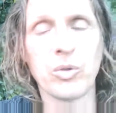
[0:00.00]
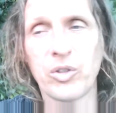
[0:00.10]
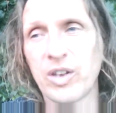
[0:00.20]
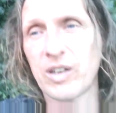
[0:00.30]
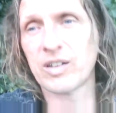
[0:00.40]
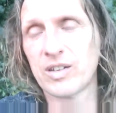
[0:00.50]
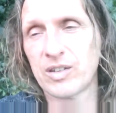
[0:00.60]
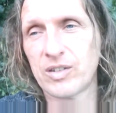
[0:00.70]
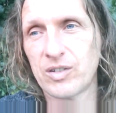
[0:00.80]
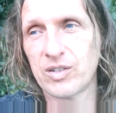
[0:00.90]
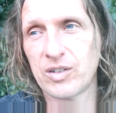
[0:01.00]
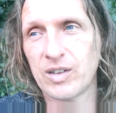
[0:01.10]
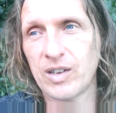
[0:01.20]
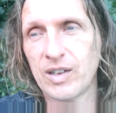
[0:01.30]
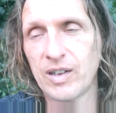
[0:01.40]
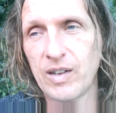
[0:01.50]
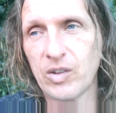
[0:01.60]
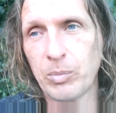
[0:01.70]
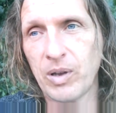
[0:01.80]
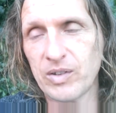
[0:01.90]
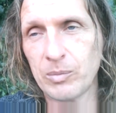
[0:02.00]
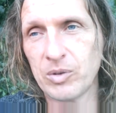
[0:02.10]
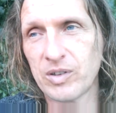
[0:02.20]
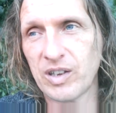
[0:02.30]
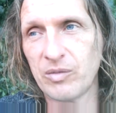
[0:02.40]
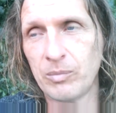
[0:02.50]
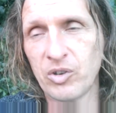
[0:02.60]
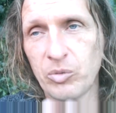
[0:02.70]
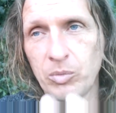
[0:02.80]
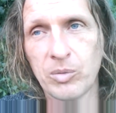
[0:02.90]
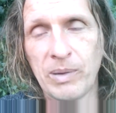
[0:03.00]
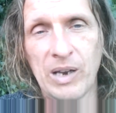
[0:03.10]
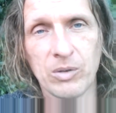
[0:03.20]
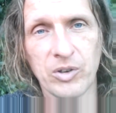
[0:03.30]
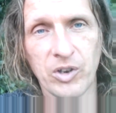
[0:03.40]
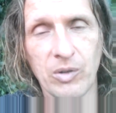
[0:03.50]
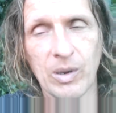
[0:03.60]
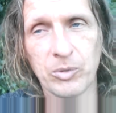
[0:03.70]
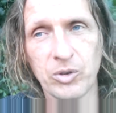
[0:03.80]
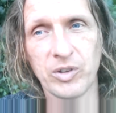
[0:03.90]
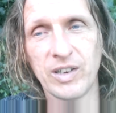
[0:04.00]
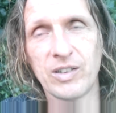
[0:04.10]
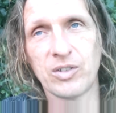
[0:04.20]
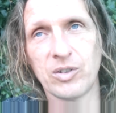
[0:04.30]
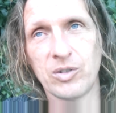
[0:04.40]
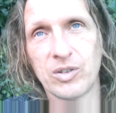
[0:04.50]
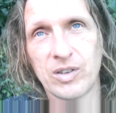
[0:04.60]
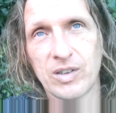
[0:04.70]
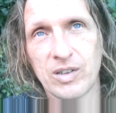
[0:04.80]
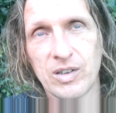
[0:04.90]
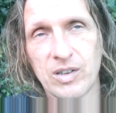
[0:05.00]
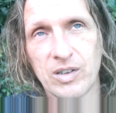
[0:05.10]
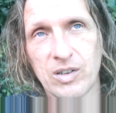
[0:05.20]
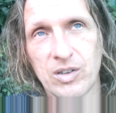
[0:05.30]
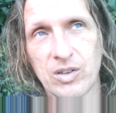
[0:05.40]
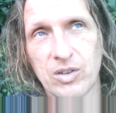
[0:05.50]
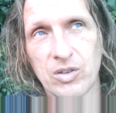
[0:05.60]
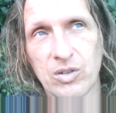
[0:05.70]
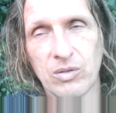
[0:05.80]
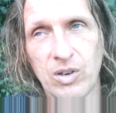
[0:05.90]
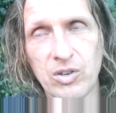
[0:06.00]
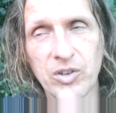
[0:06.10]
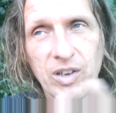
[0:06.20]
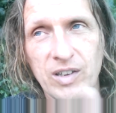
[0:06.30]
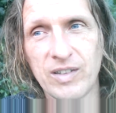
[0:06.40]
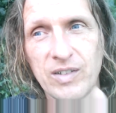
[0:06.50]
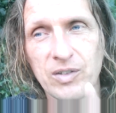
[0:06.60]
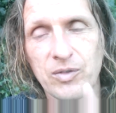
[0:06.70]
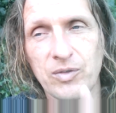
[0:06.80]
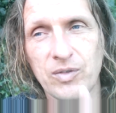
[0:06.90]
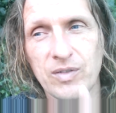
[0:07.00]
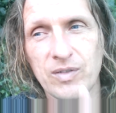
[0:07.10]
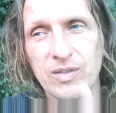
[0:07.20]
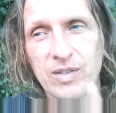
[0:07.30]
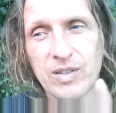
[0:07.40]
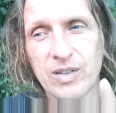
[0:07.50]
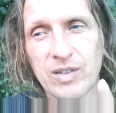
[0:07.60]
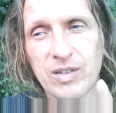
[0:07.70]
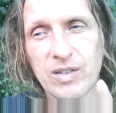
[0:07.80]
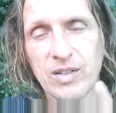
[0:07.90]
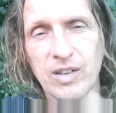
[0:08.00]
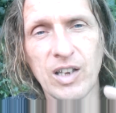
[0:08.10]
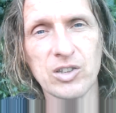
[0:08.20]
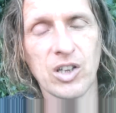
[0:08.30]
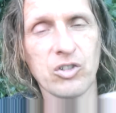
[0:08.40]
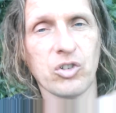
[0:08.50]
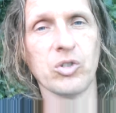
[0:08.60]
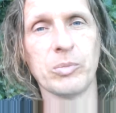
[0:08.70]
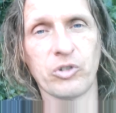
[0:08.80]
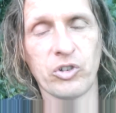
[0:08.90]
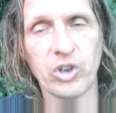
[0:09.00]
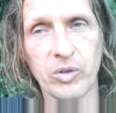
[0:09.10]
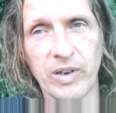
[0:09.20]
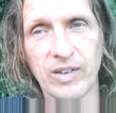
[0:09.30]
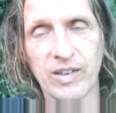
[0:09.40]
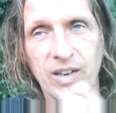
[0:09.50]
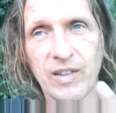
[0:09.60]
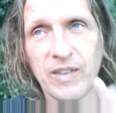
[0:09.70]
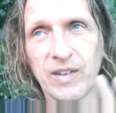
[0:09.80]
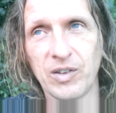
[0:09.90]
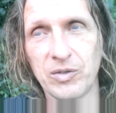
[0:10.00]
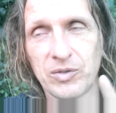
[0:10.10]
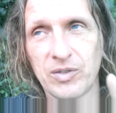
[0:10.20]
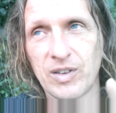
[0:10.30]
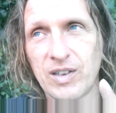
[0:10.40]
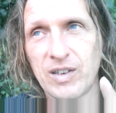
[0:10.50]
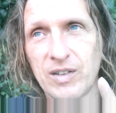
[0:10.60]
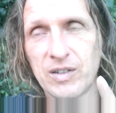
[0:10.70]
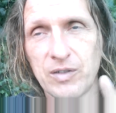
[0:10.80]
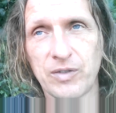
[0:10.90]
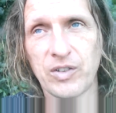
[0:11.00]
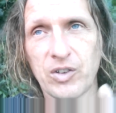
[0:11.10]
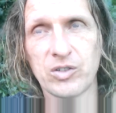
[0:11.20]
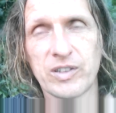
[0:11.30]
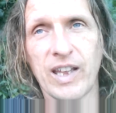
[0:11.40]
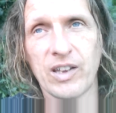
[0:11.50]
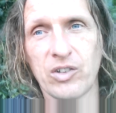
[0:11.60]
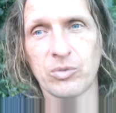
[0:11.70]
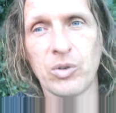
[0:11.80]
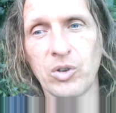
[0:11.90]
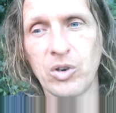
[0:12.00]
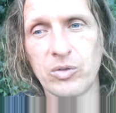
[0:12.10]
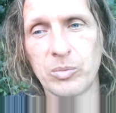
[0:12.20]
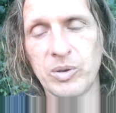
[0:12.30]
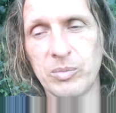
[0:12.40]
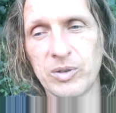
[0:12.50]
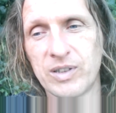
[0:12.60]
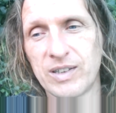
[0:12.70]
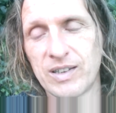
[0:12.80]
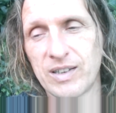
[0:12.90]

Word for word: think, it's possible to give much more power than you absolutely need to to all the kinds of psychological machinery, to say nothing of the physical tanks rolling over people,